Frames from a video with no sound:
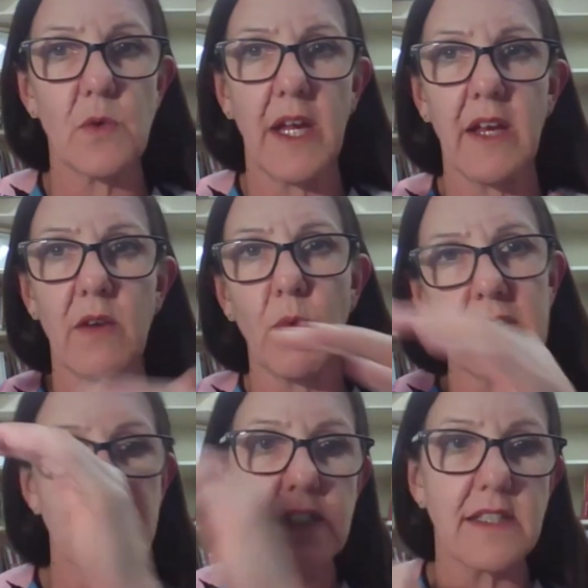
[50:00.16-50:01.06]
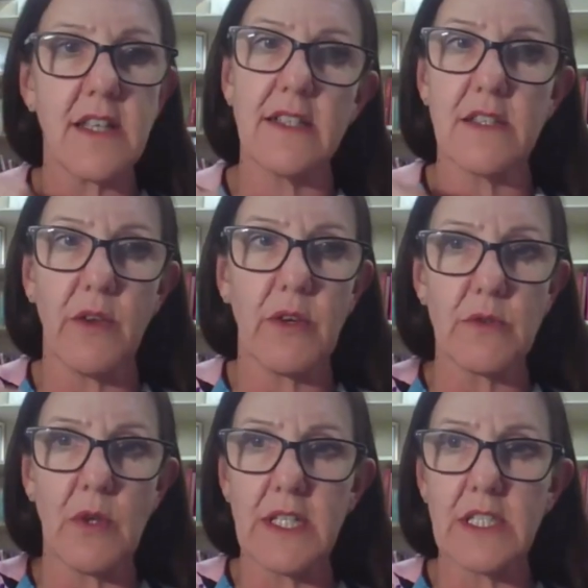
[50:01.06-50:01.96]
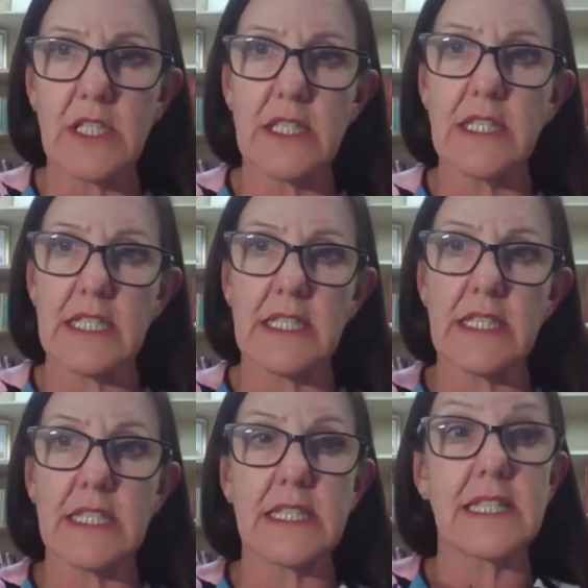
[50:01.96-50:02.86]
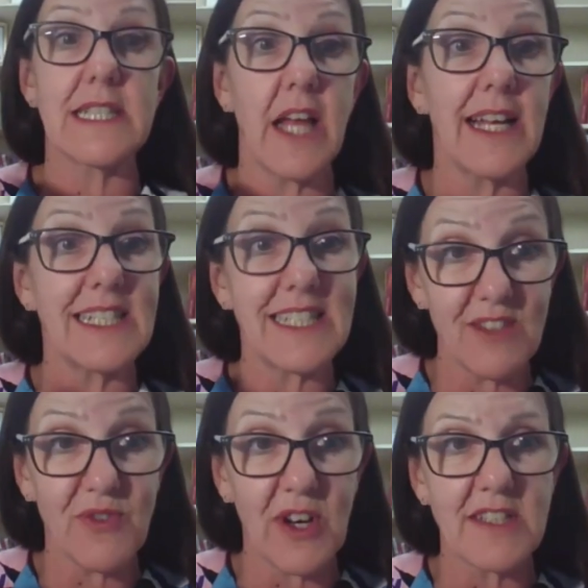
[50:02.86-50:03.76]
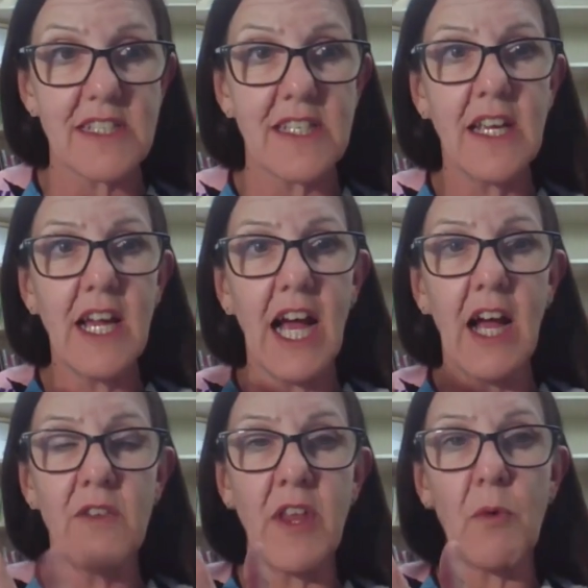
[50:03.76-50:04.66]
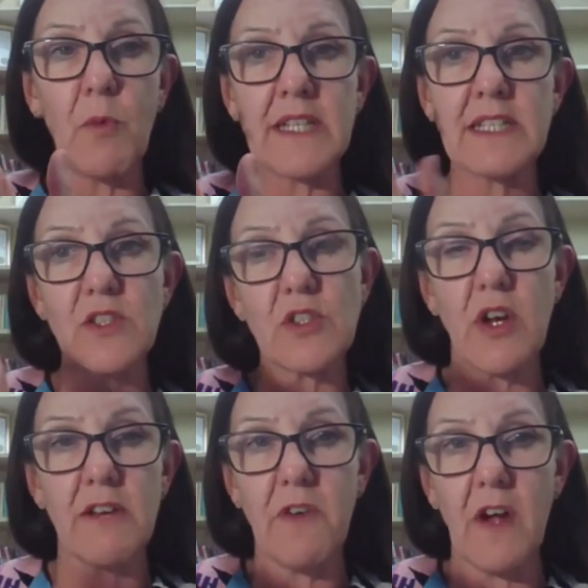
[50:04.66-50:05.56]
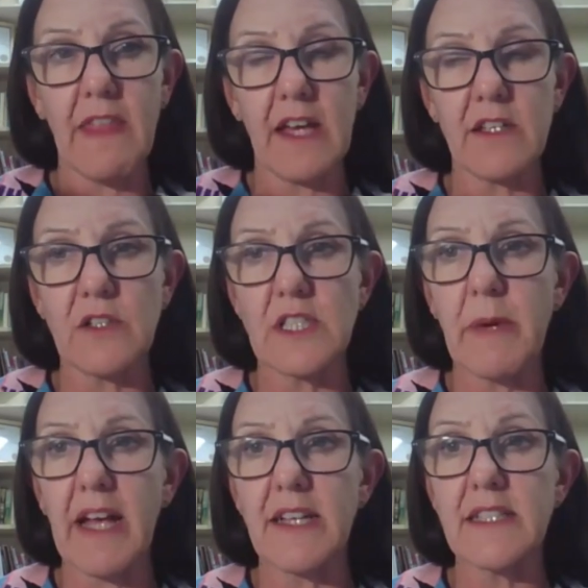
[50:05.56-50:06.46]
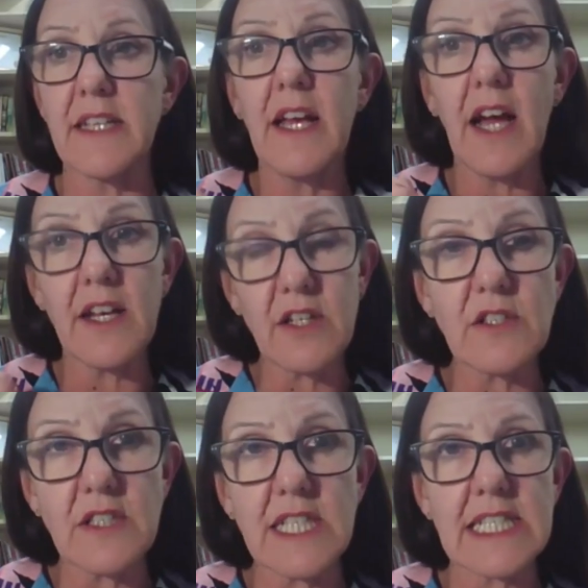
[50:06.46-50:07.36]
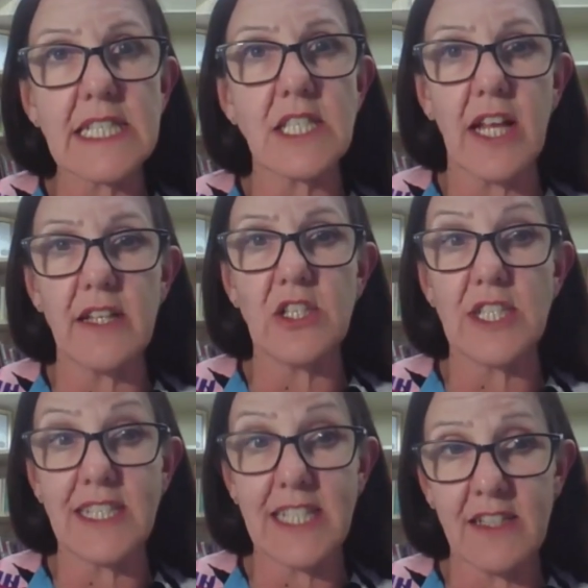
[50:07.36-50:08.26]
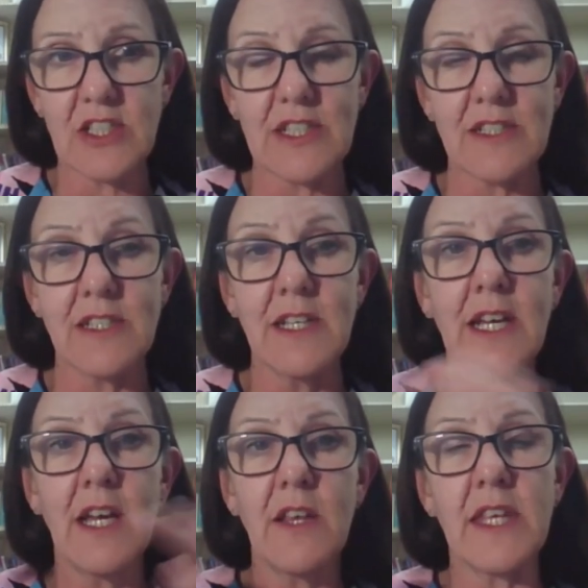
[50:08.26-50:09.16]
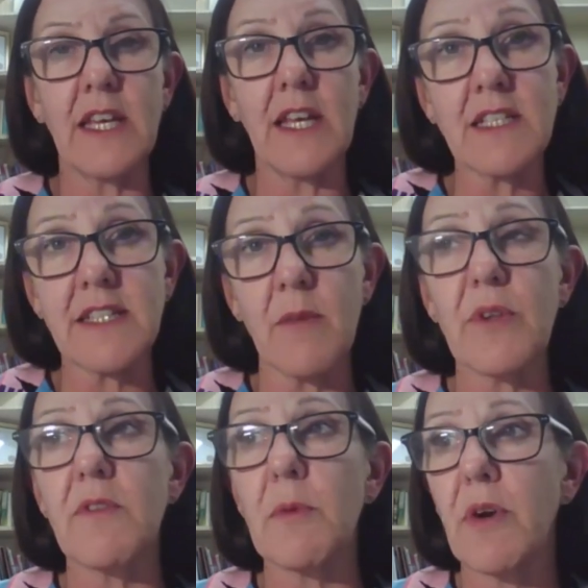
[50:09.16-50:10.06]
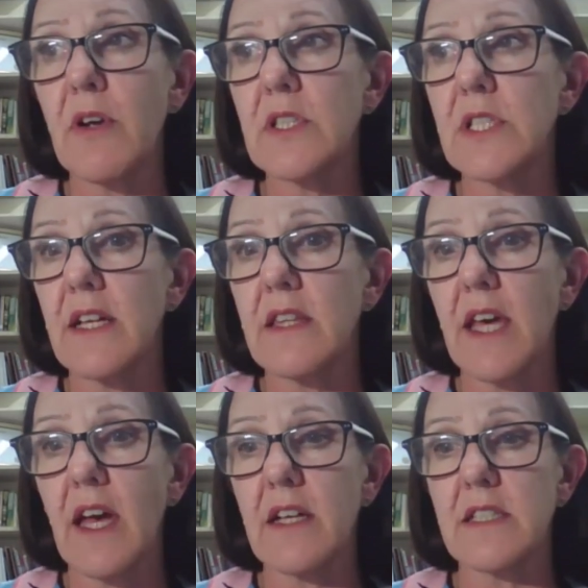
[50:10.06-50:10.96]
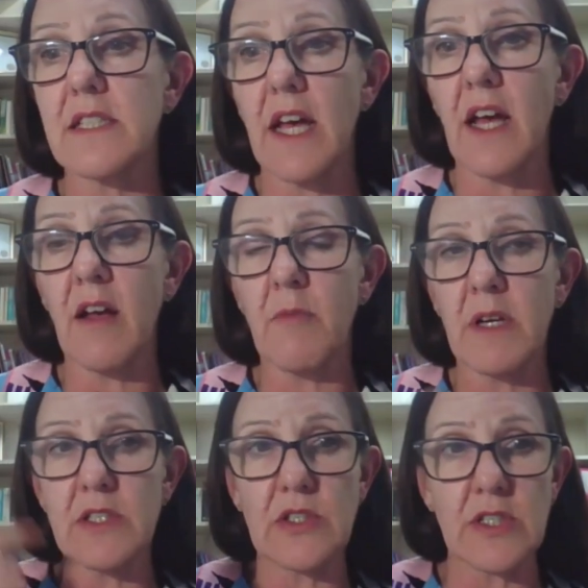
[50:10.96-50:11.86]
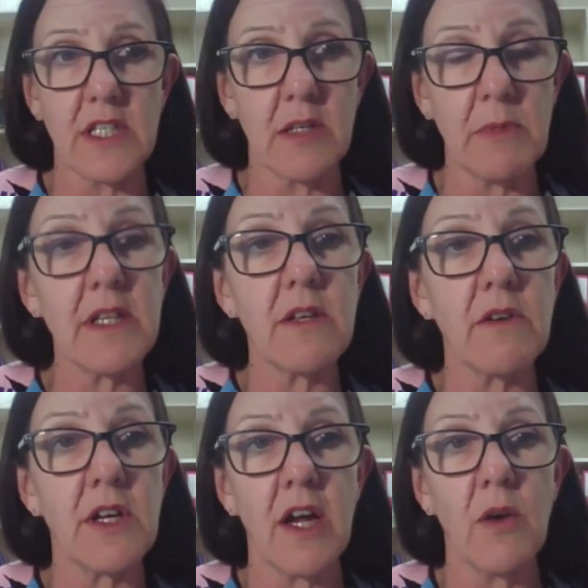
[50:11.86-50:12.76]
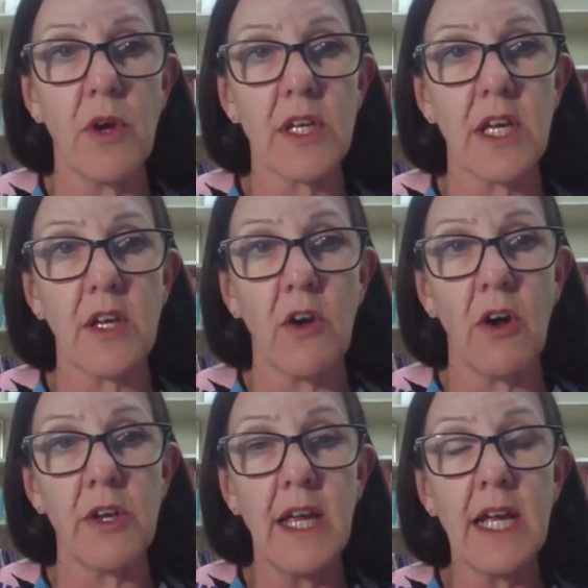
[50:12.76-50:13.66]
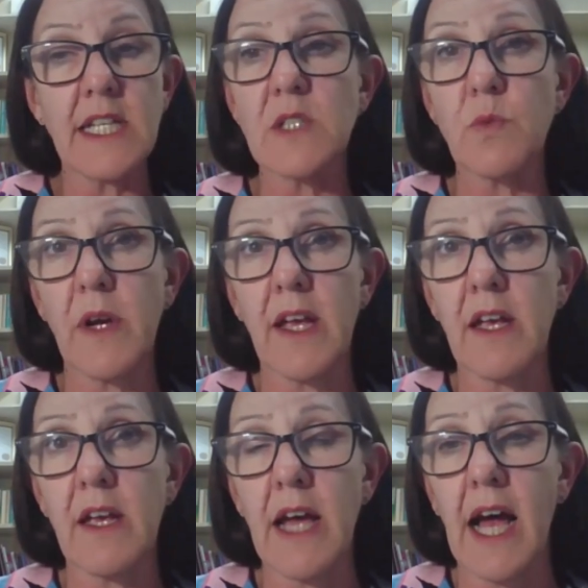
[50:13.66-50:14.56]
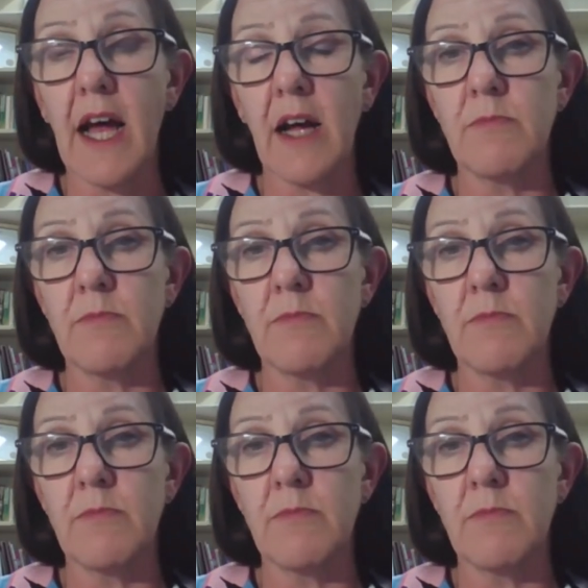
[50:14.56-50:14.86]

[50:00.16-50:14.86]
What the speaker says: between Western science and local knowledge is slightly different, and that we're still trying to find that new space. And I do think it is a challenging tension. The example of the project that my student Camilla and I are working on is where